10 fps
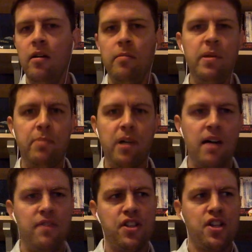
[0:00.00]
people
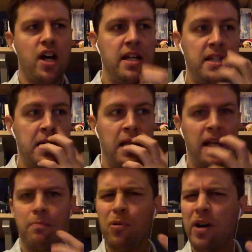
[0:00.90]
have this idea
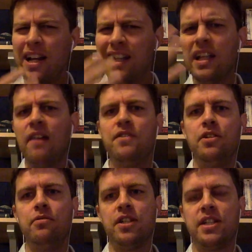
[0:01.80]
like, boy, I'd love to
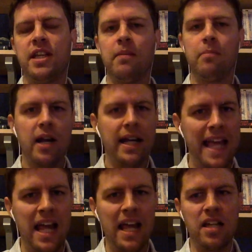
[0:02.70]
do this thing, but I
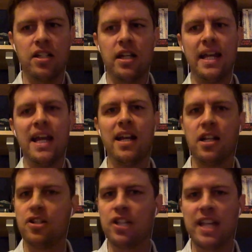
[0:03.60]
can't. I can't. I
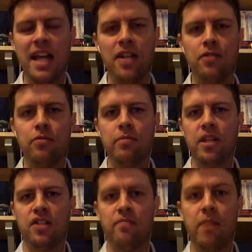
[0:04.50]
just can't do it
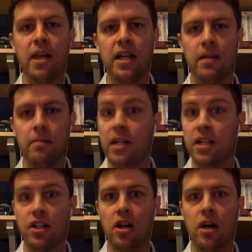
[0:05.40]
because of money. Money
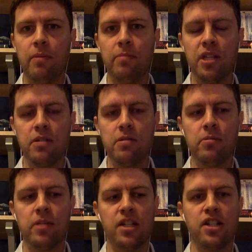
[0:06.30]
is a common place
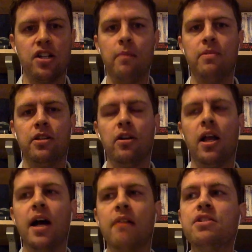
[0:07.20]
people get stopped in their
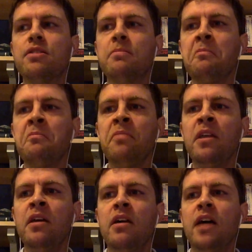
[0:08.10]
lives.
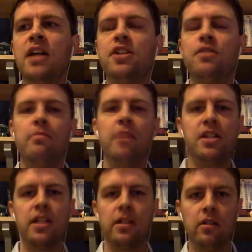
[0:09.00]
And so we might
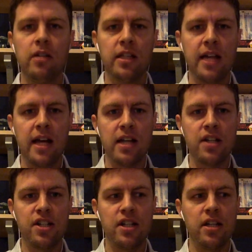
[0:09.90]
take a look at that and
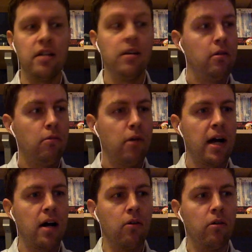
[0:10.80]
see,
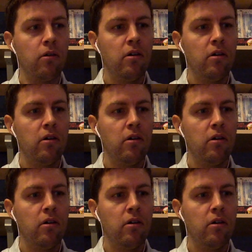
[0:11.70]
wow,